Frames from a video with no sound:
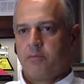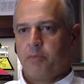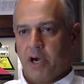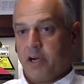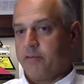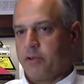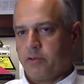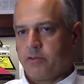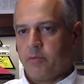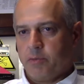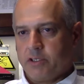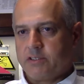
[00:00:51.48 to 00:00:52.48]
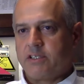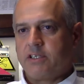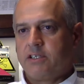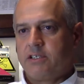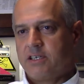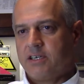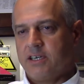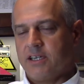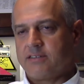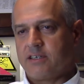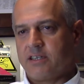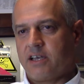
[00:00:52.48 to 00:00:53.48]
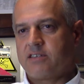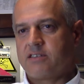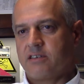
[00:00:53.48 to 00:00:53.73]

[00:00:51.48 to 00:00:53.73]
part of a good community. And I think that's